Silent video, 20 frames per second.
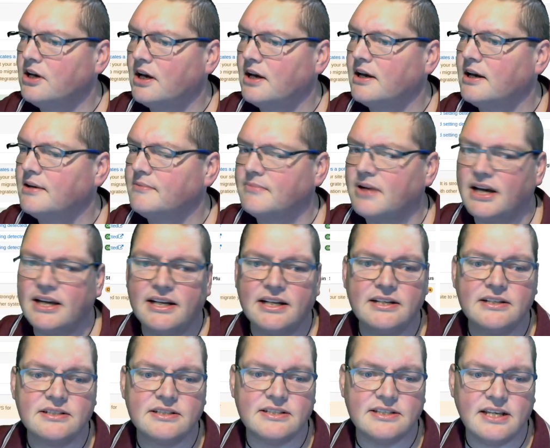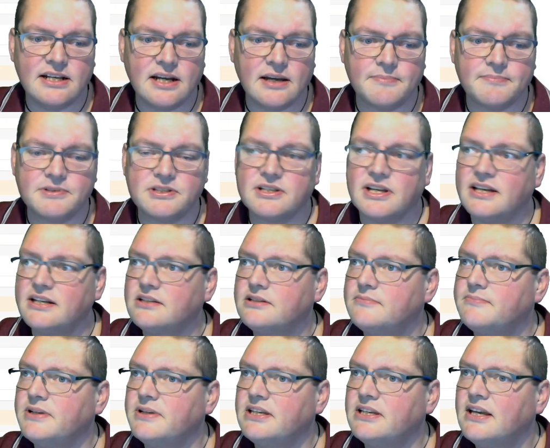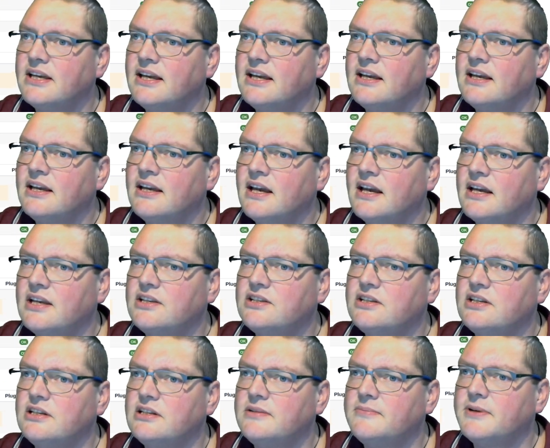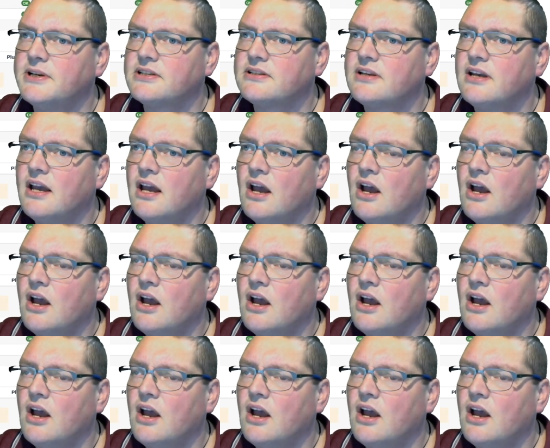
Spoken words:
I didn't set up site to be HTTPS.